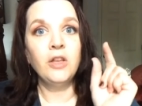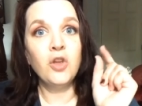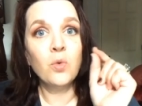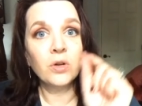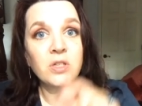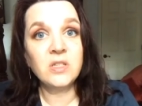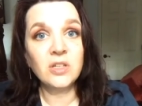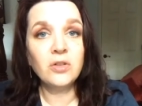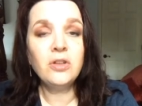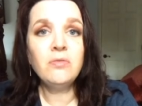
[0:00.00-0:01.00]
you are
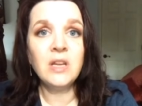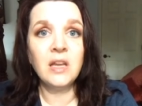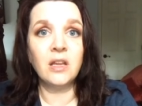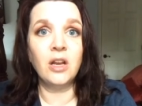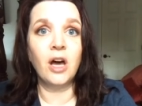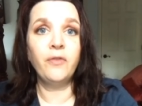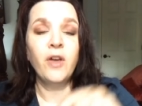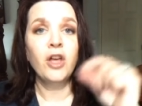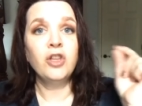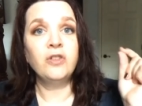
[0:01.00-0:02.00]
still unique
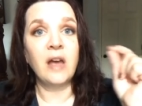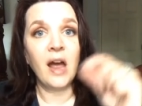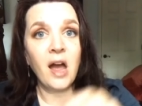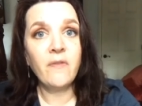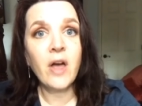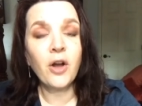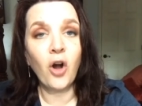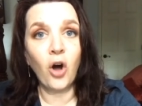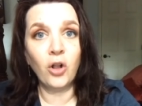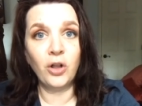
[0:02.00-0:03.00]
enough to have that
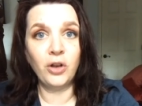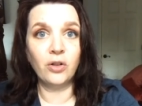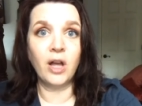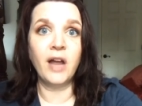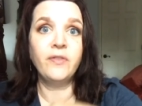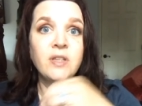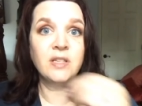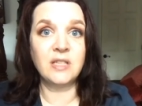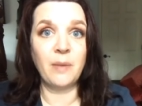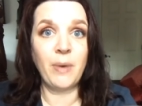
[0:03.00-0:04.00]
call on your life to
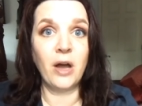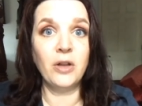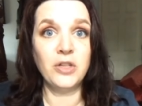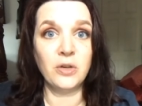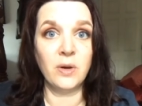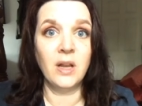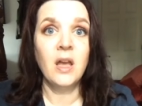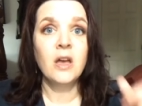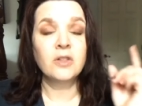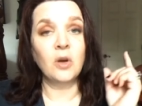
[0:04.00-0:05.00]
step out and do it.
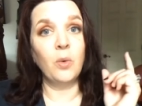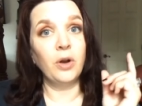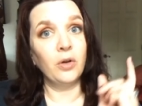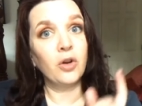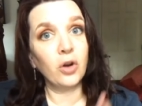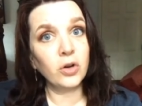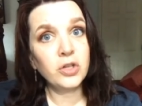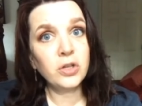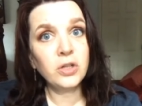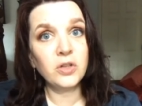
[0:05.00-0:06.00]
So I want to
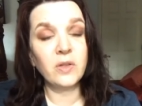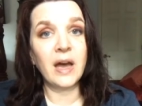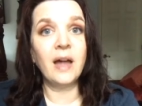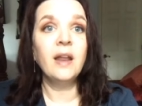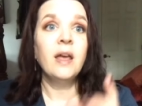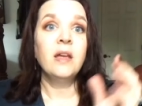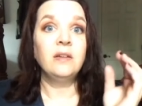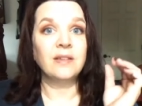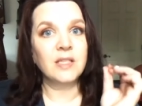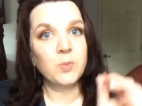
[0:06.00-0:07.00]
encourage you to do that
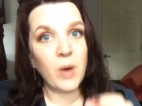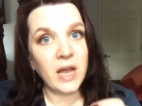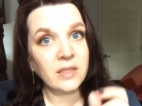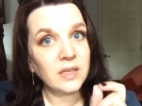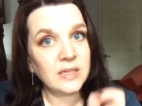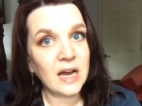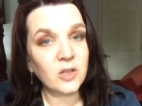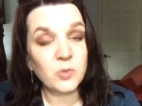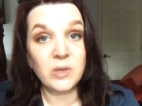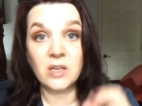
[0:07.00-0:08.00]
despite the
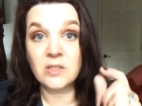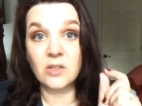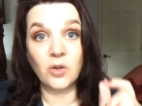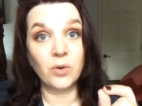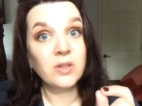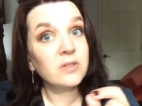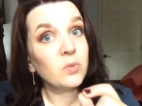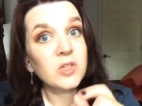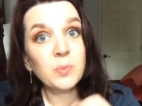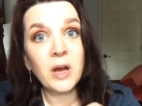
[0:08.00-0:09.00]
doubts because the Lord
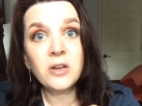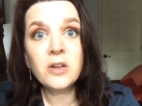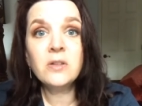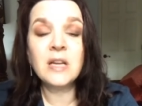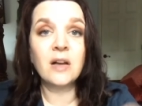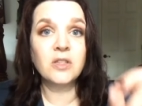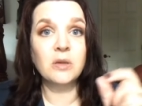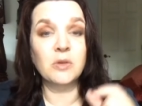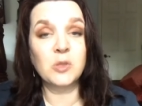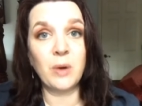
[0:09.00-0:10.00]
doesn't respond to your doubts,
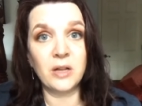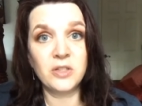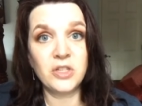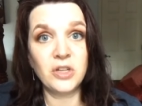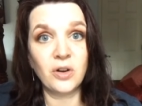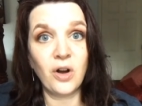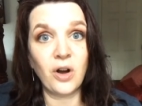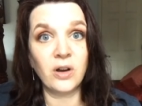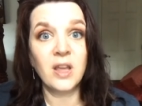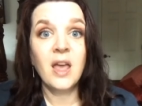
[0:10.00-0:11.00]
He responds to your
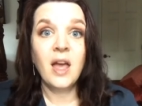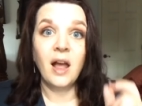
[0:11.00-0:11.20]
heart.